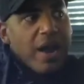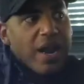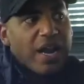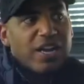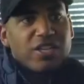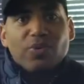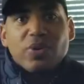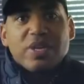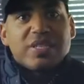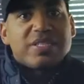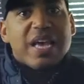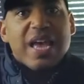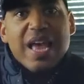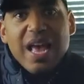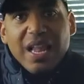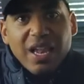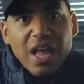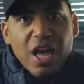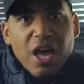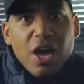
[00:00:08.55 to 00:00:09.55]
and I just want to say
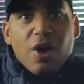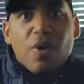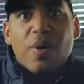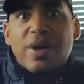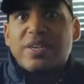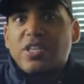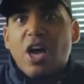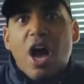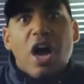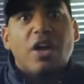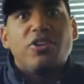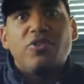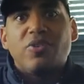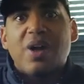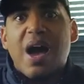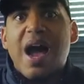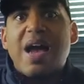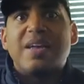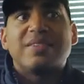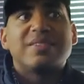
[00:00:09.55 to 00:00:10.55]
hello and talk to you
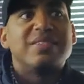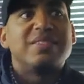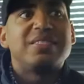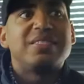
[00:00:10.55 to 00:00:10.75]
guys and